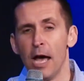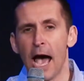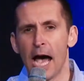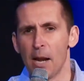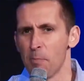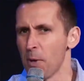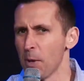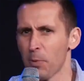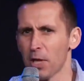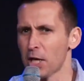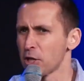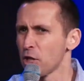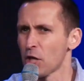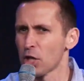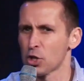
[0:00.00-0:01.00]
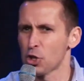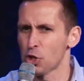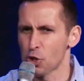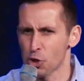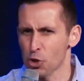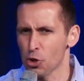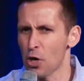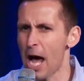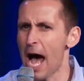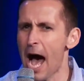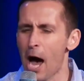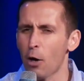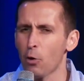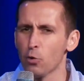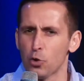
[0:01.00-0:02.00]
and people are not sure
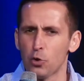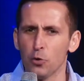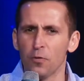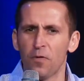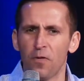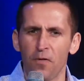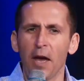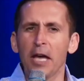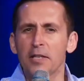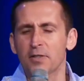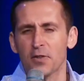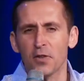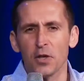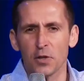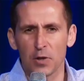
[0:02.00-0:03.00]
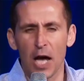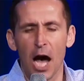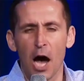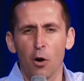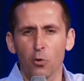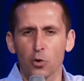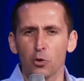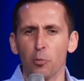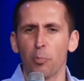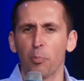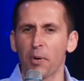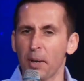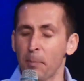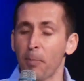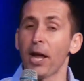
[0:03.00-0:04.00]
how to face this, how to
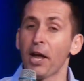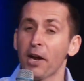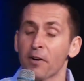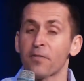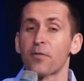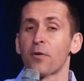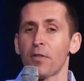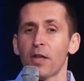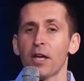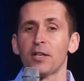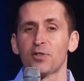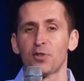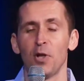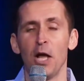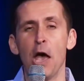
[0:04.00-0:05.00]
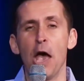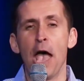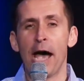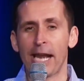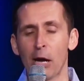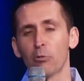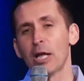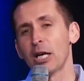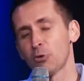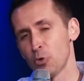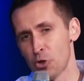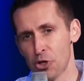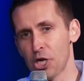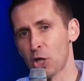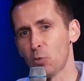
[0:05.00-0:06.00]
prepare for this. And I would like to
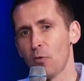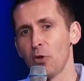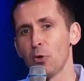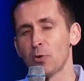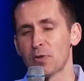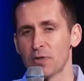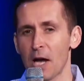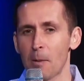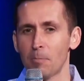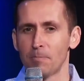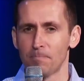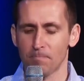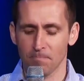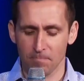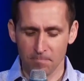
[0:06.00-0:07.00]
share with you some